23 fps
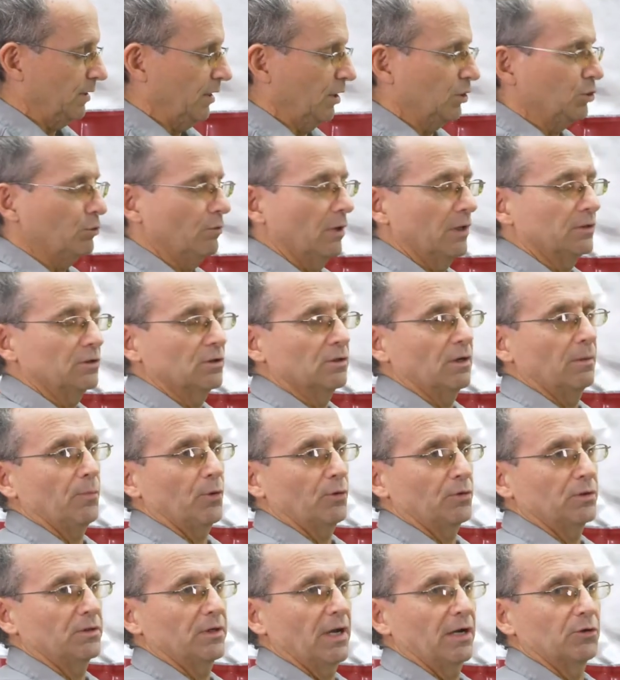and you ended up
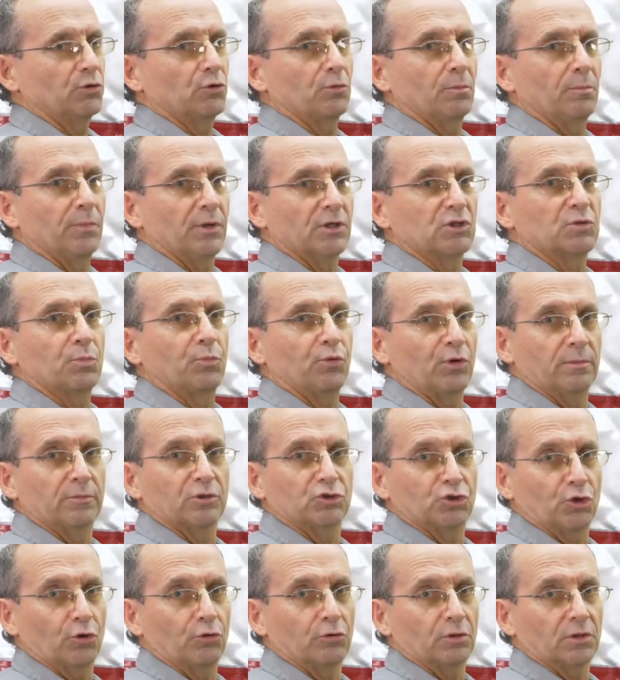burning out your bits
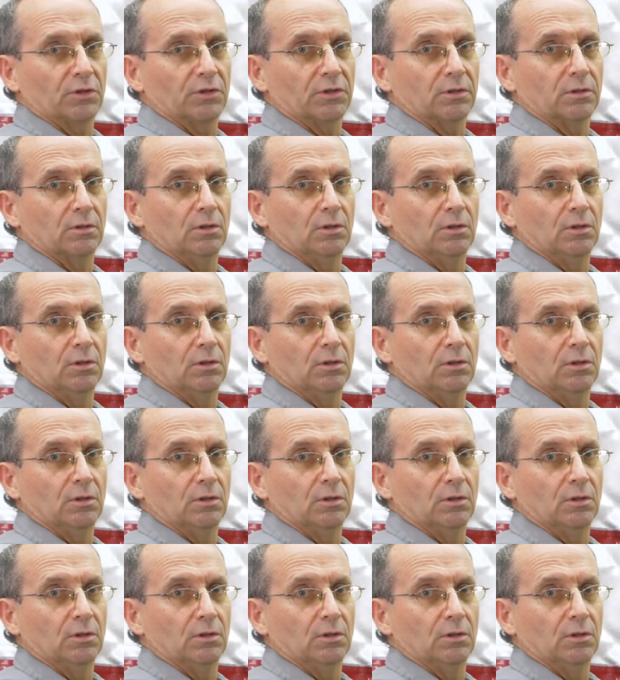prematurely.